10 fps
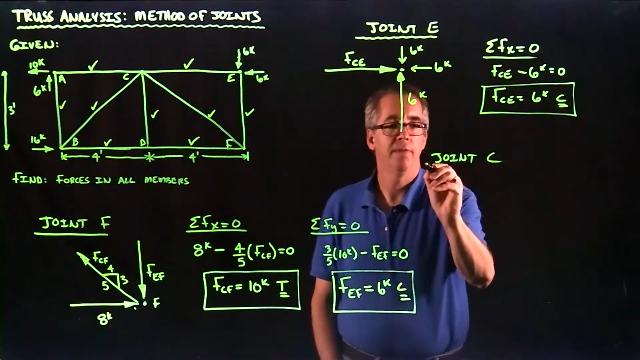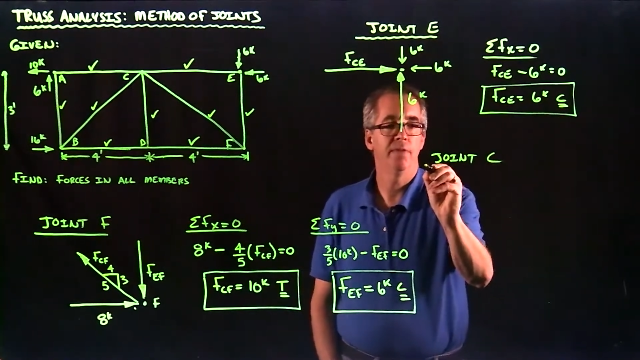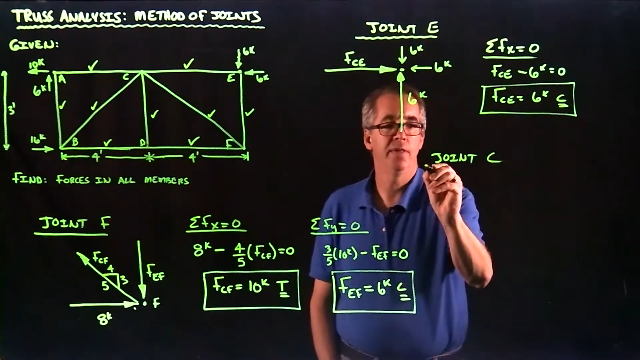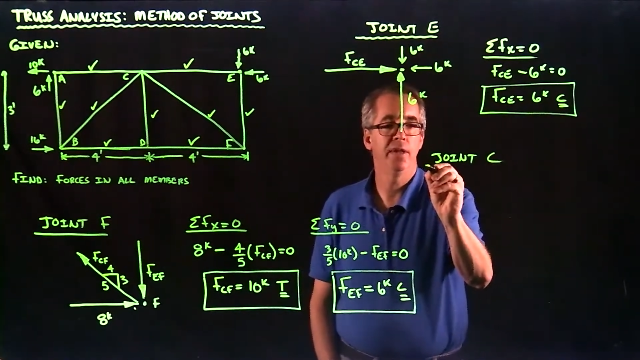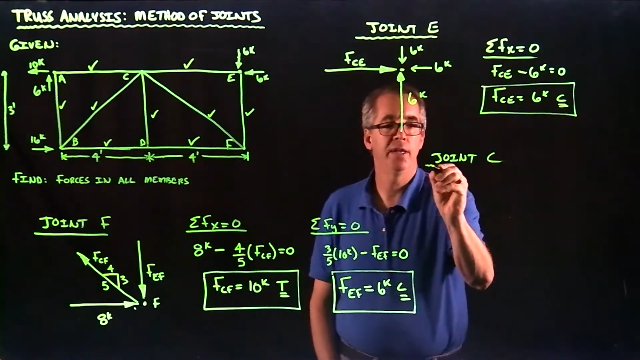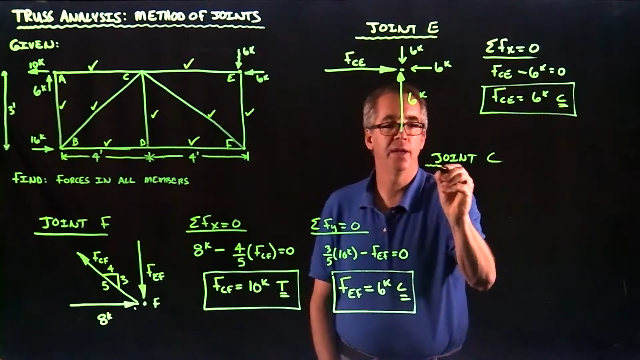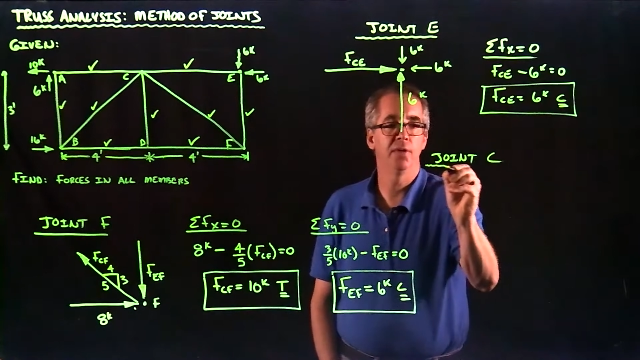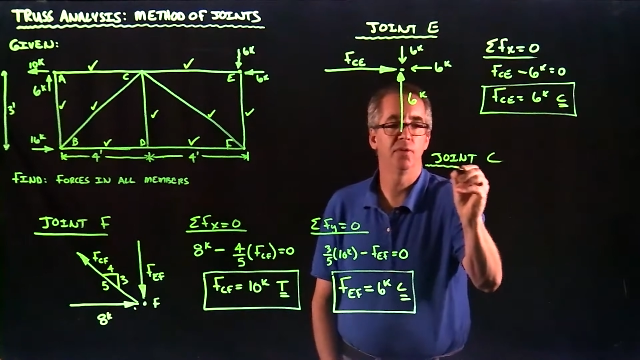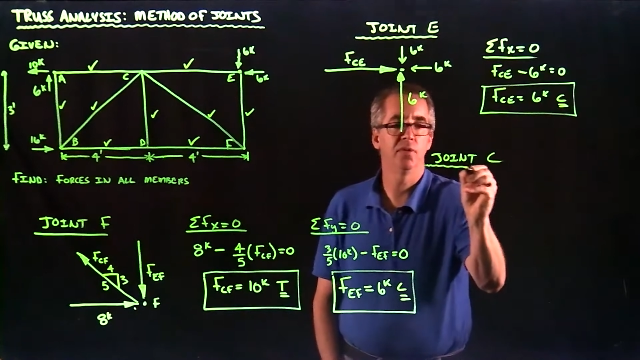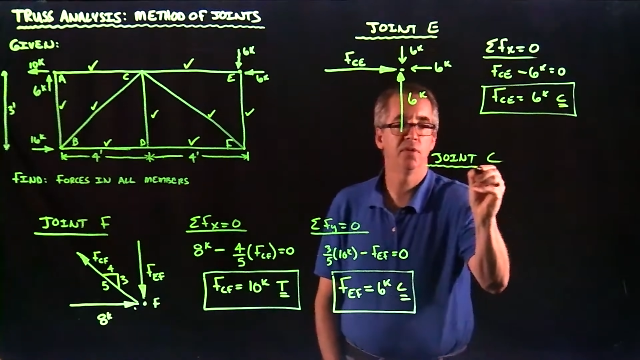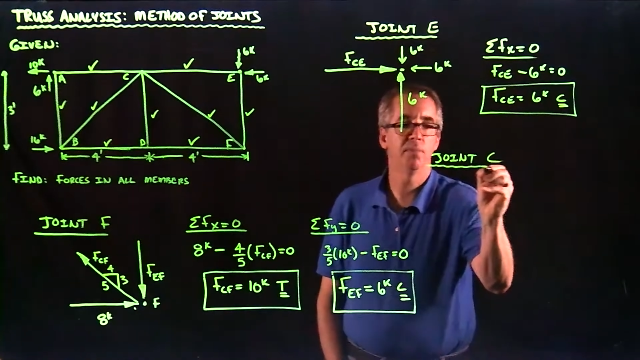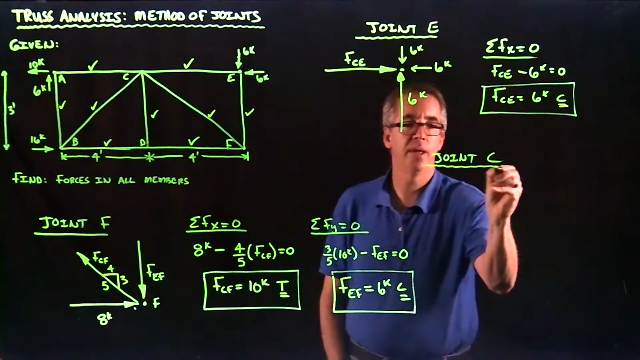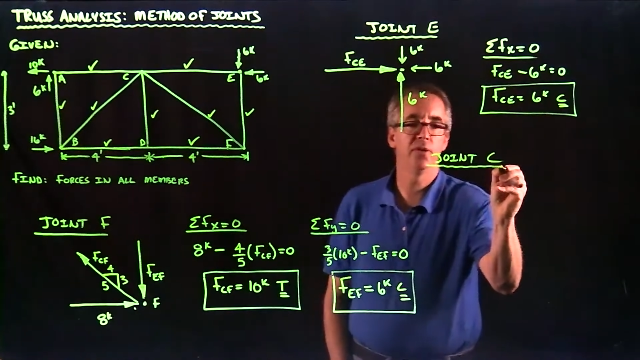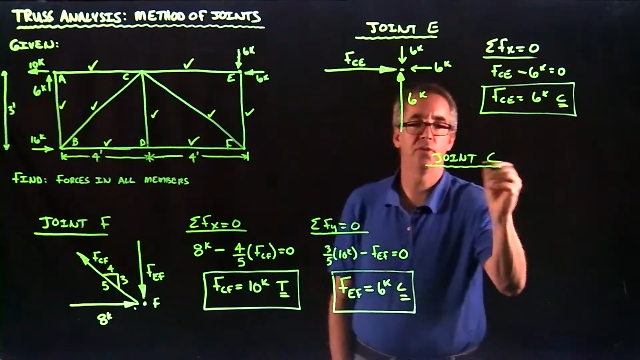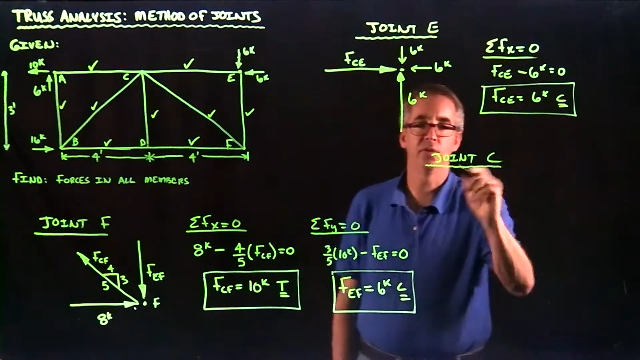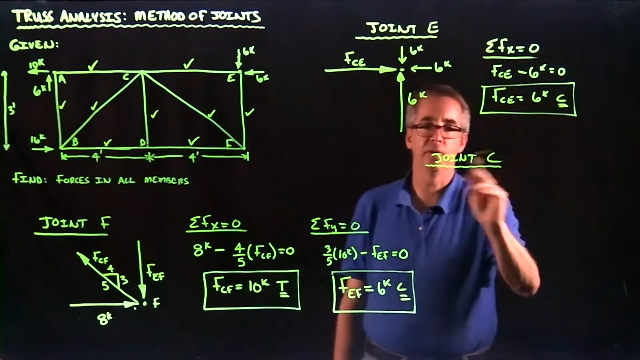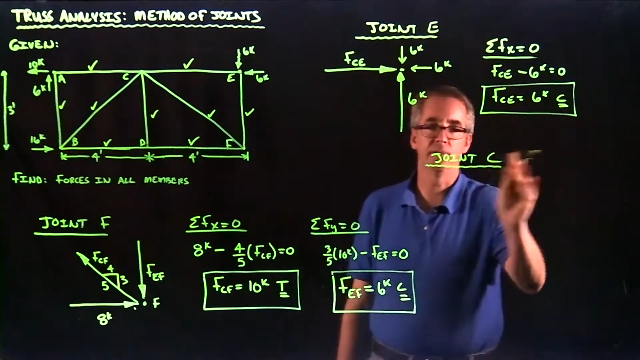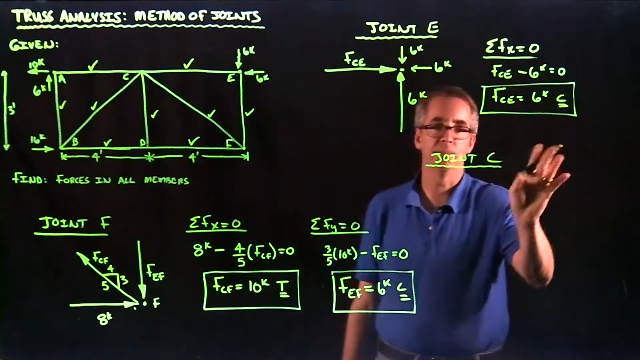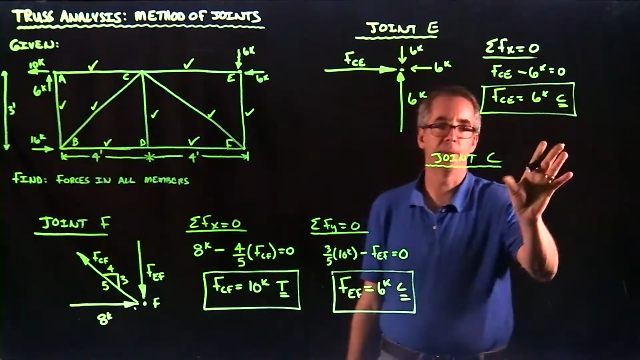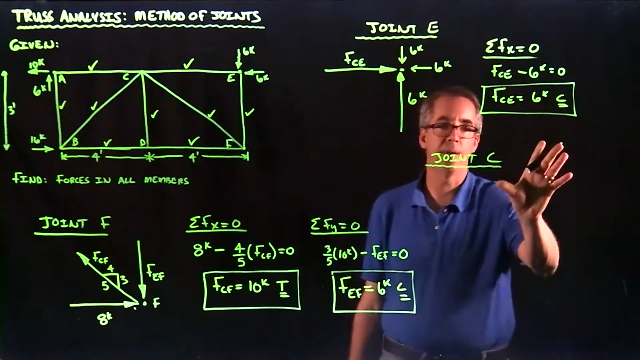Nothing else, just to make sure
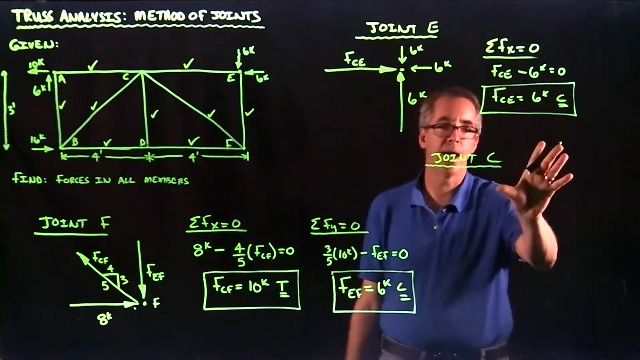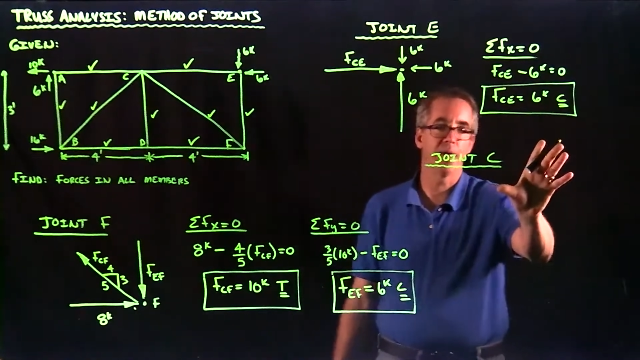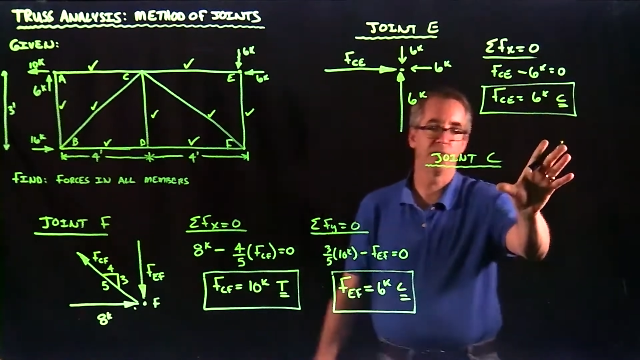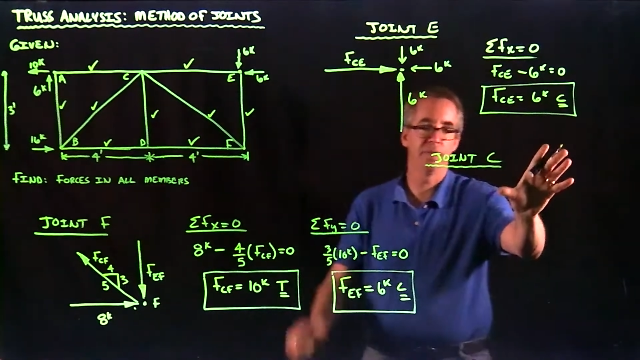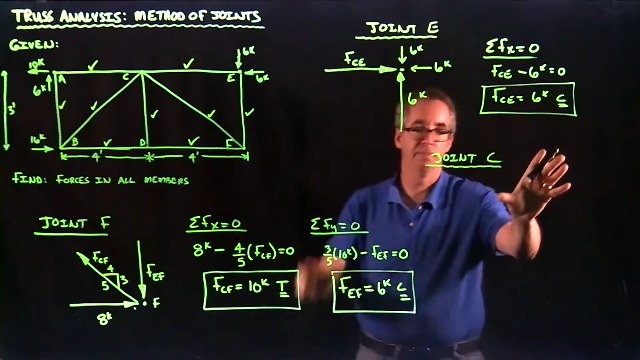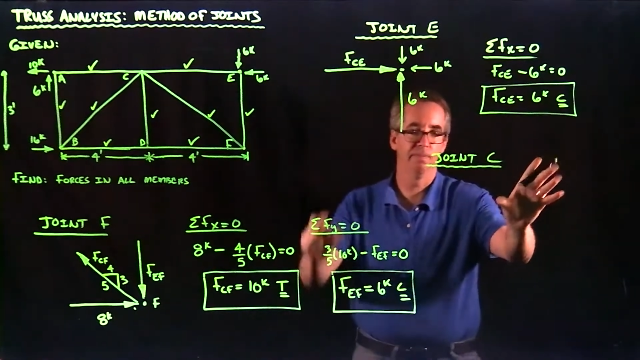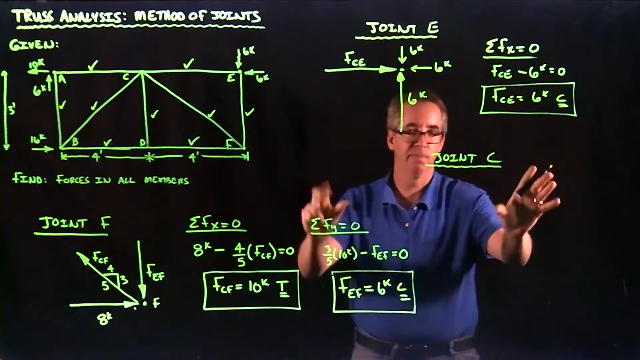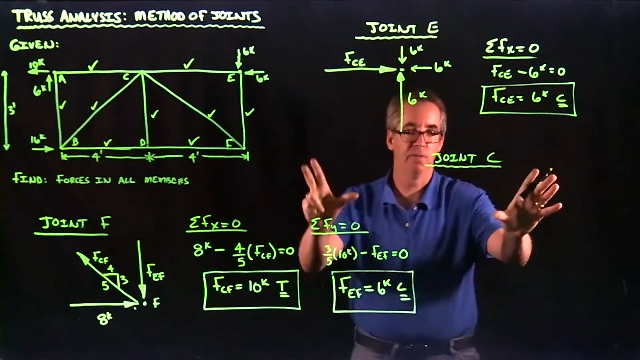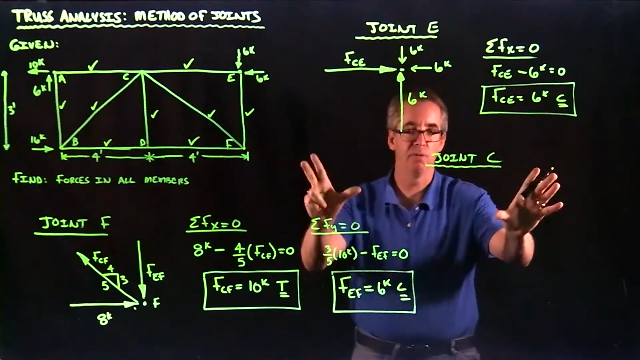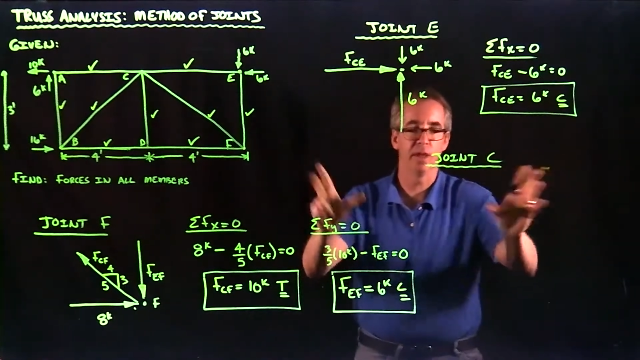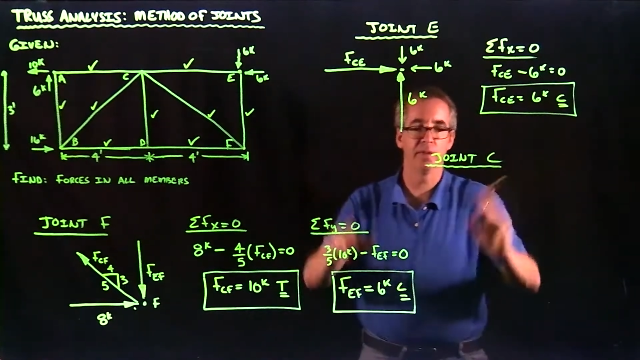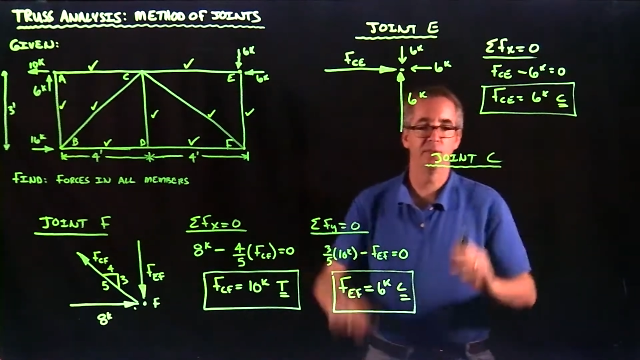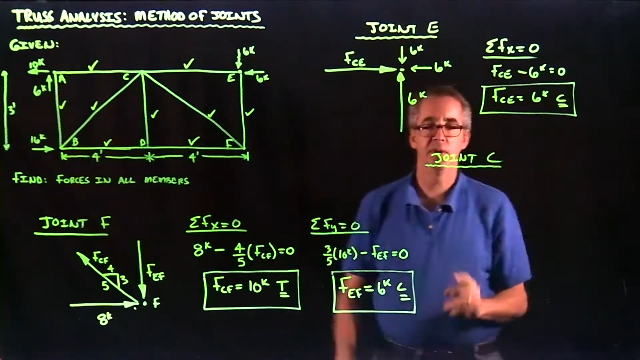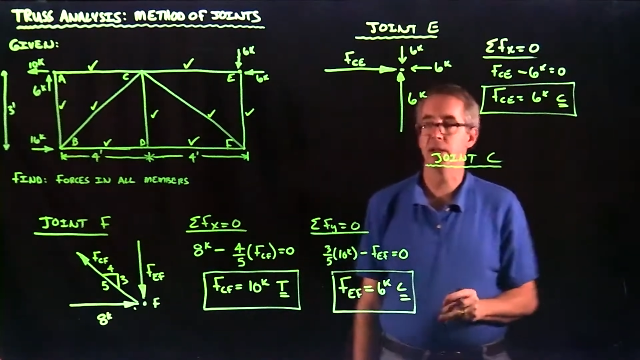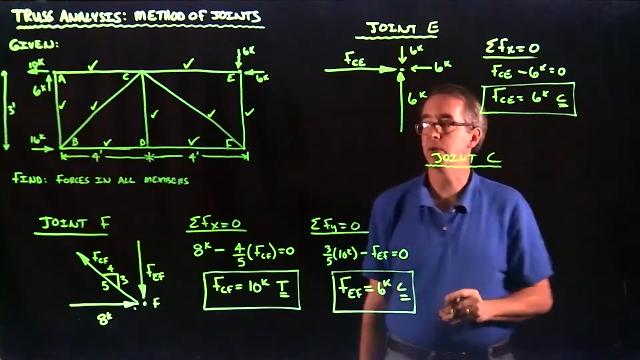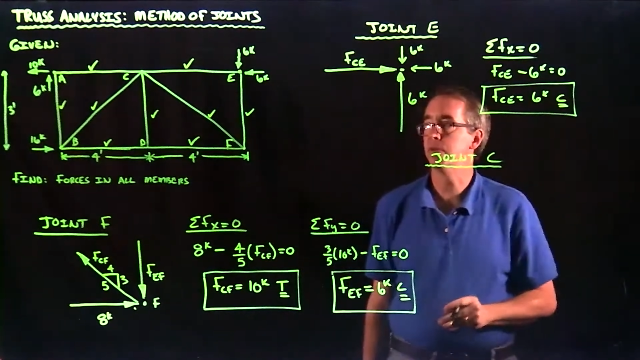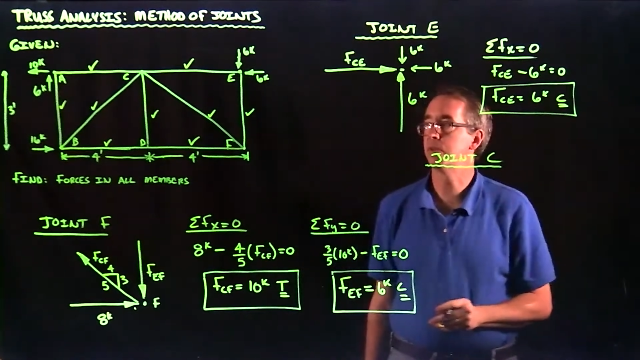that my math throughout this video was